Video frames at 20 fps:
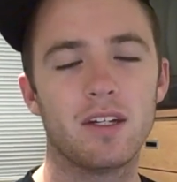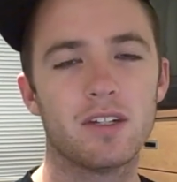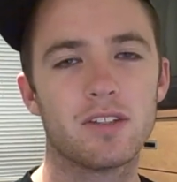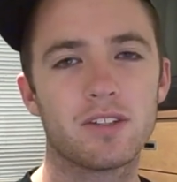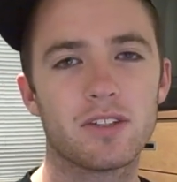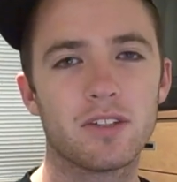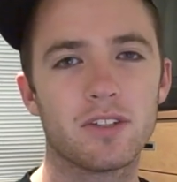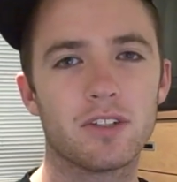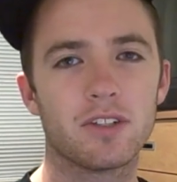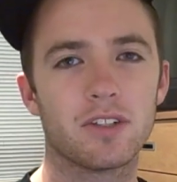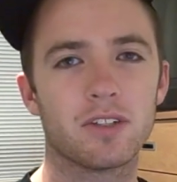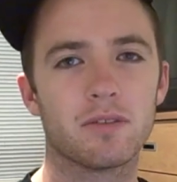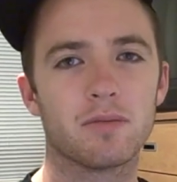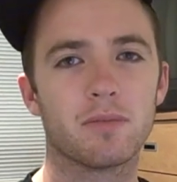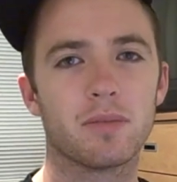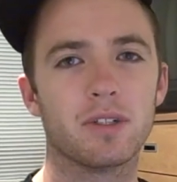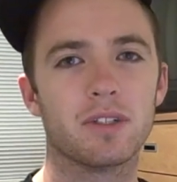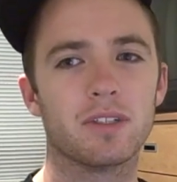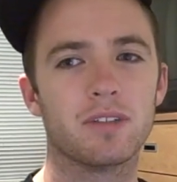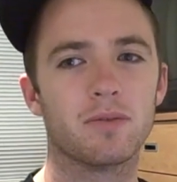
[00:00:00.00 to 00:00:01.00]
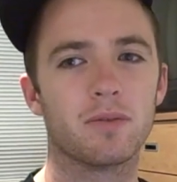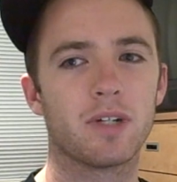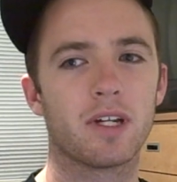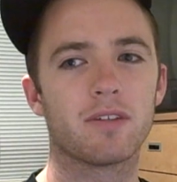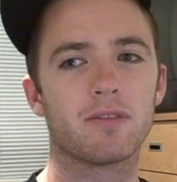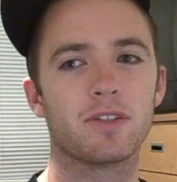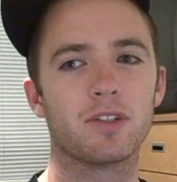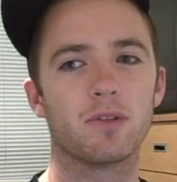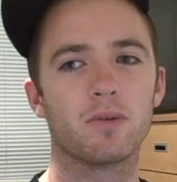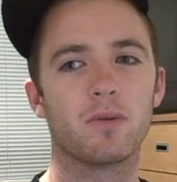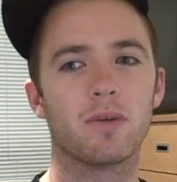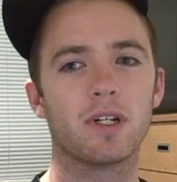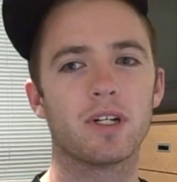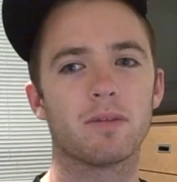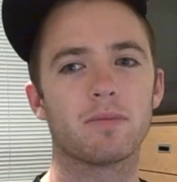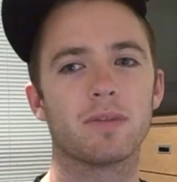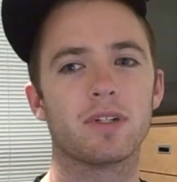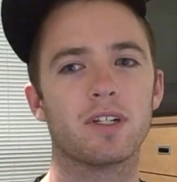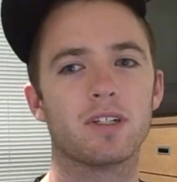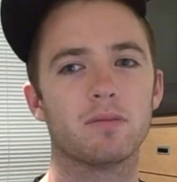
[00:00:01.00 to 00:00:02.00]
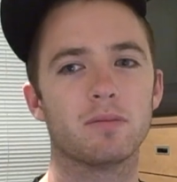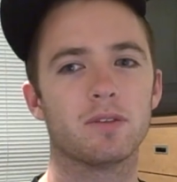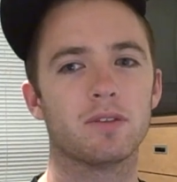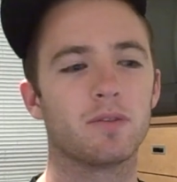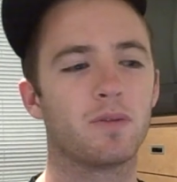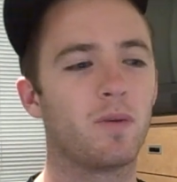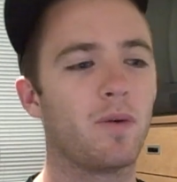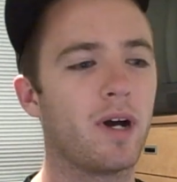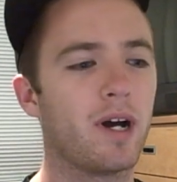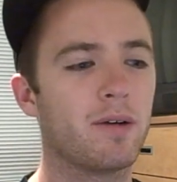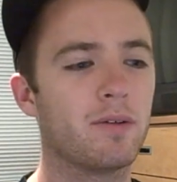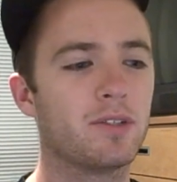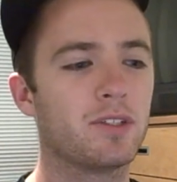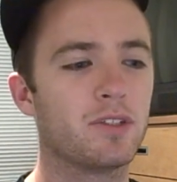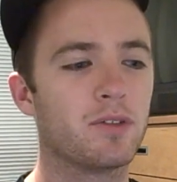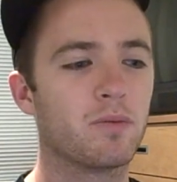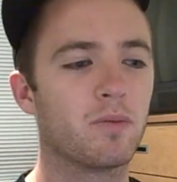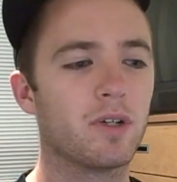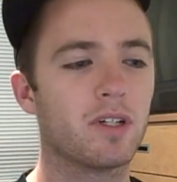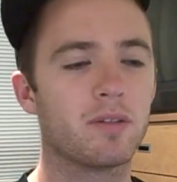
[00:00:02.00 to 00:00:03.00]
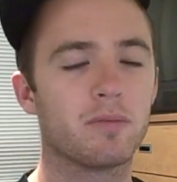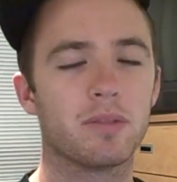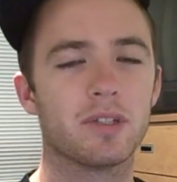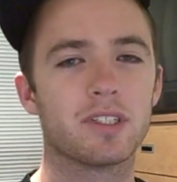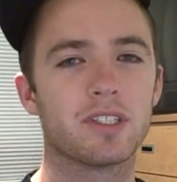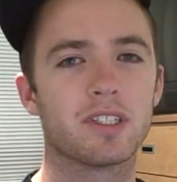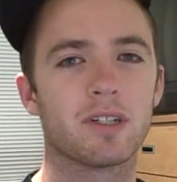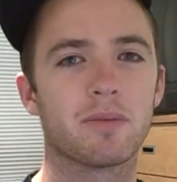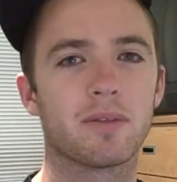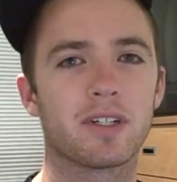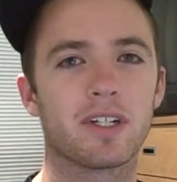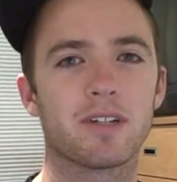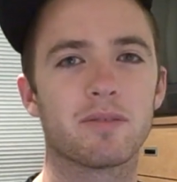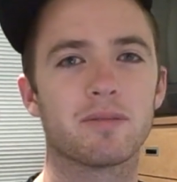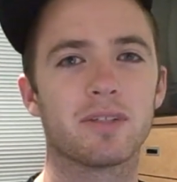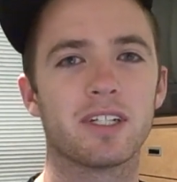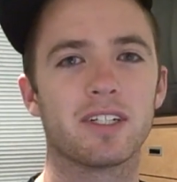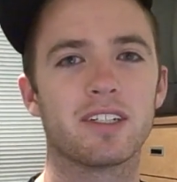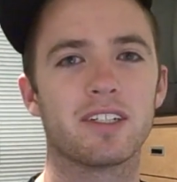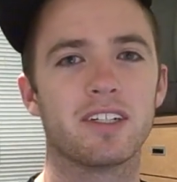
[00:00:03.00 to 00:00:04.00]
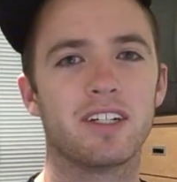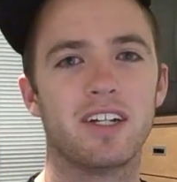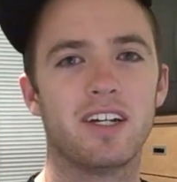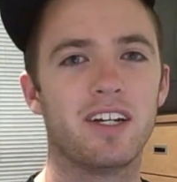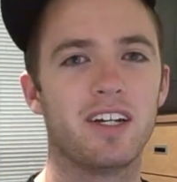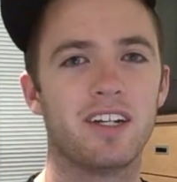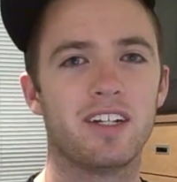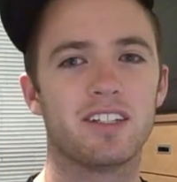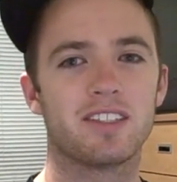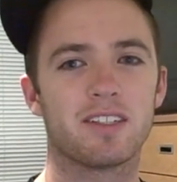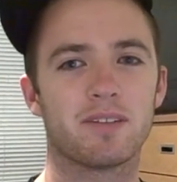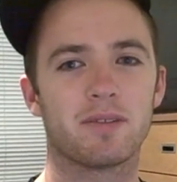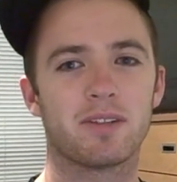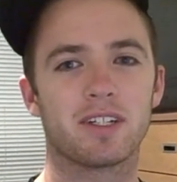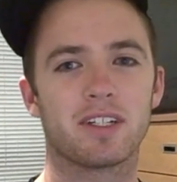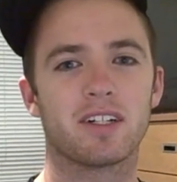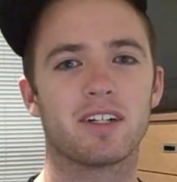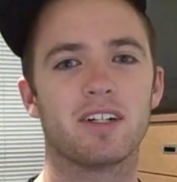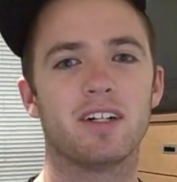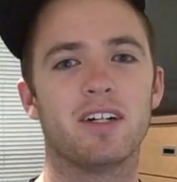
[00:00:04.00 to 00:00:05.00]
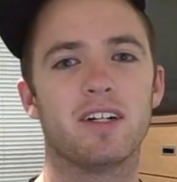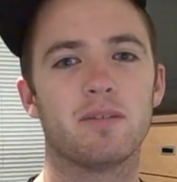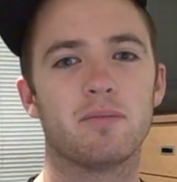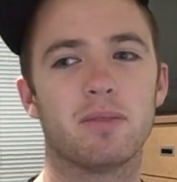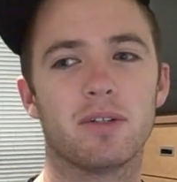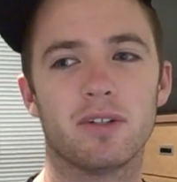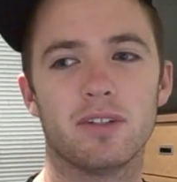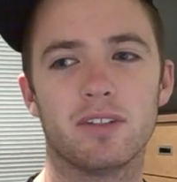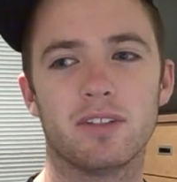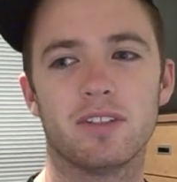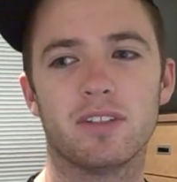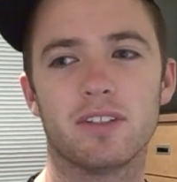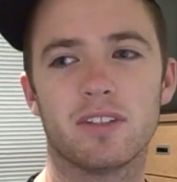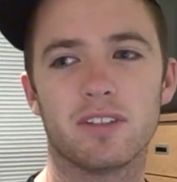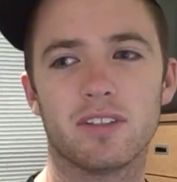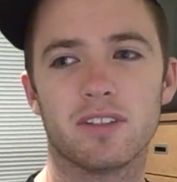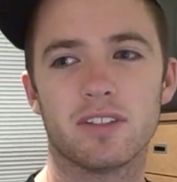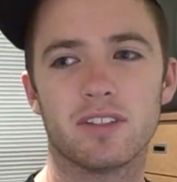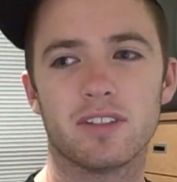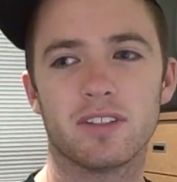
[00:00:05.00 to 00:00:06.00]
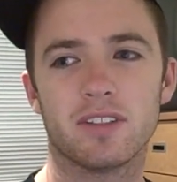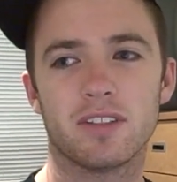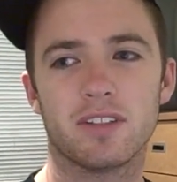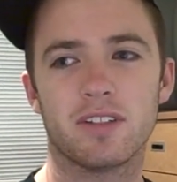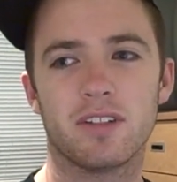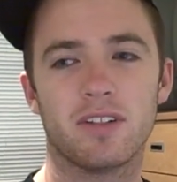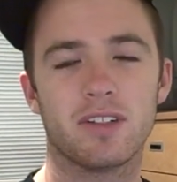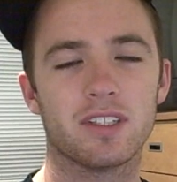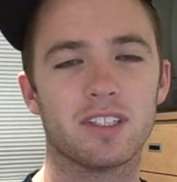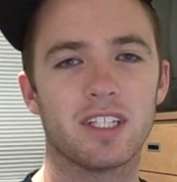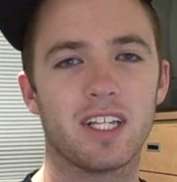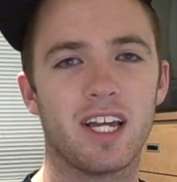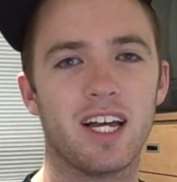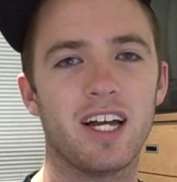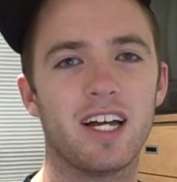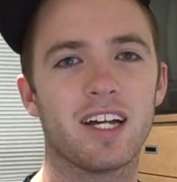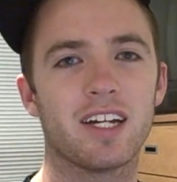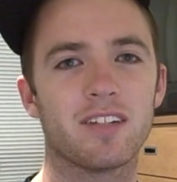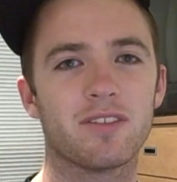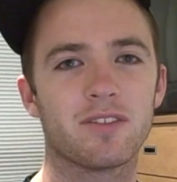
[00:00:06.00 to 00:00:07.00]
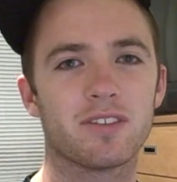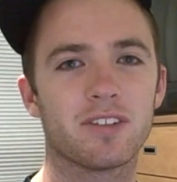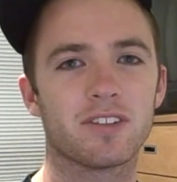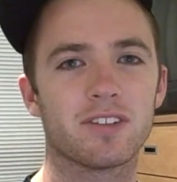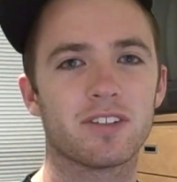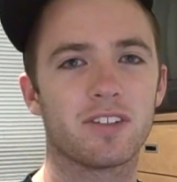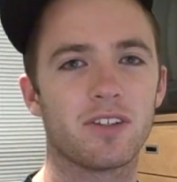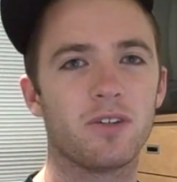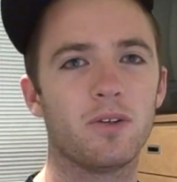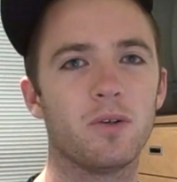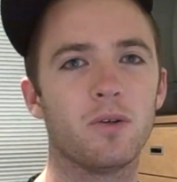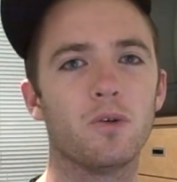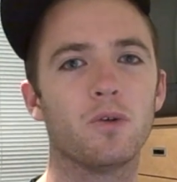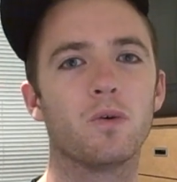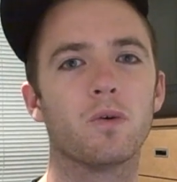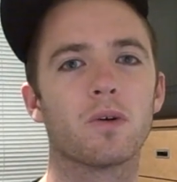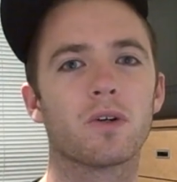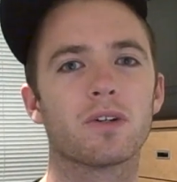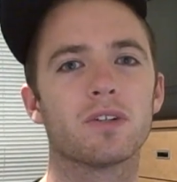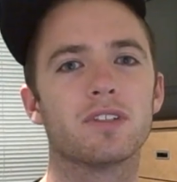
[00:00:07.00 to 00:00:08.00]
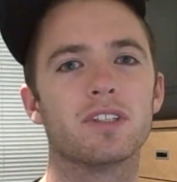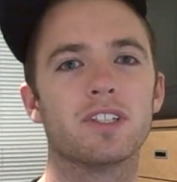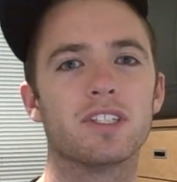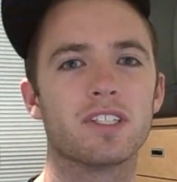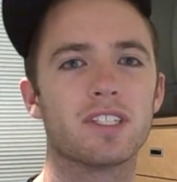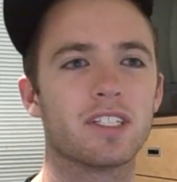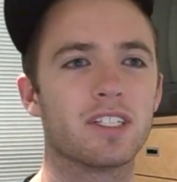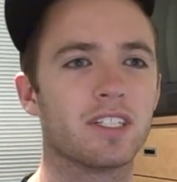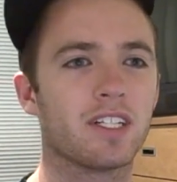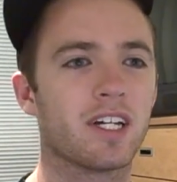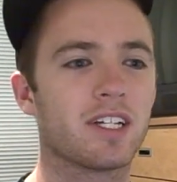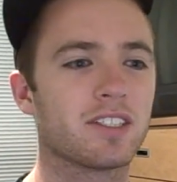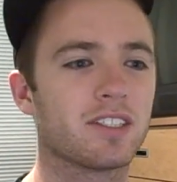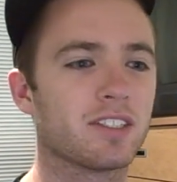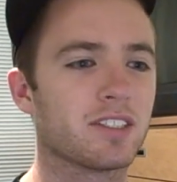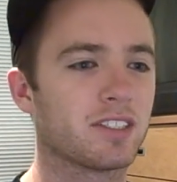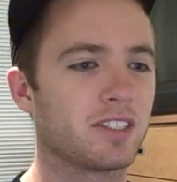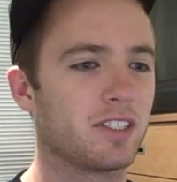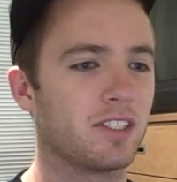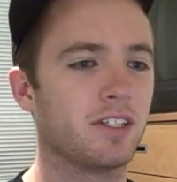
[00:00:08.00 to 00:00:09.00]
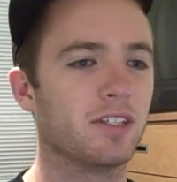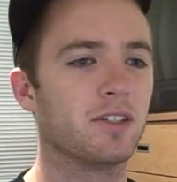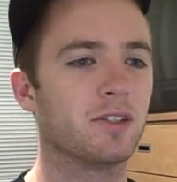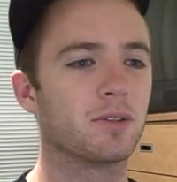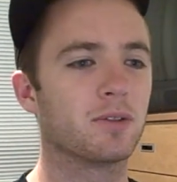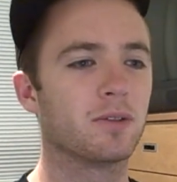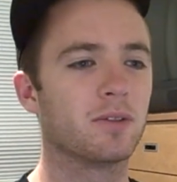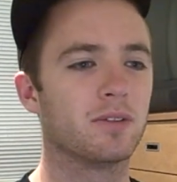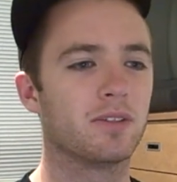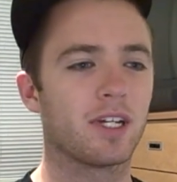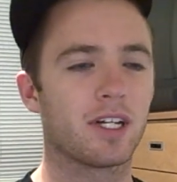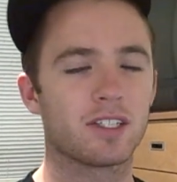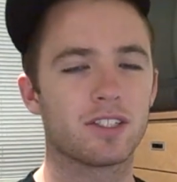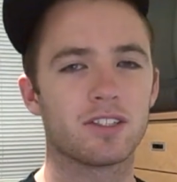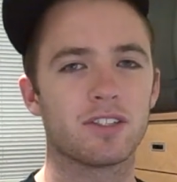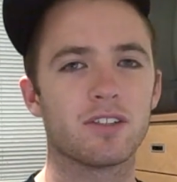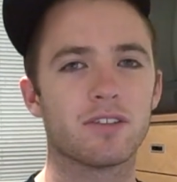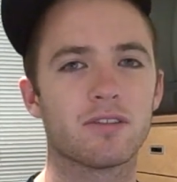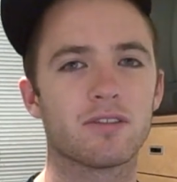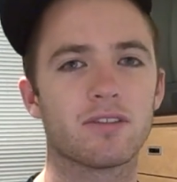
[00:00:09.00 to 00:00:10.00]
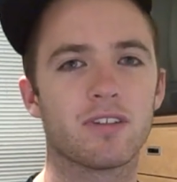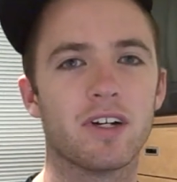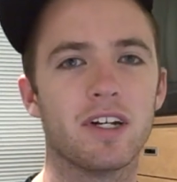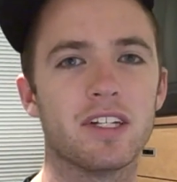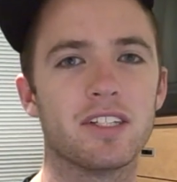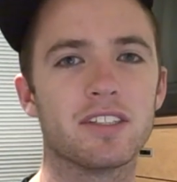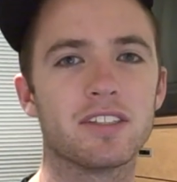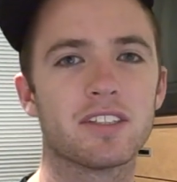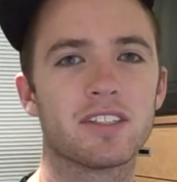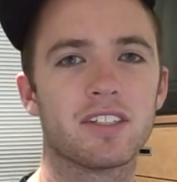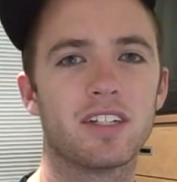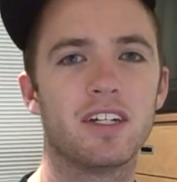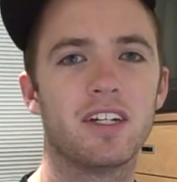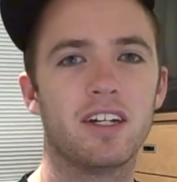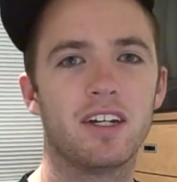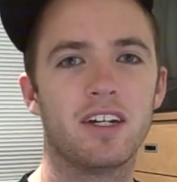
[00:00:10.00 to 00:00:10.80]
sure, you can put whatever you want up there, but why would you want to put something up, like, something up online for the whole world to see, not just you, not just your friends,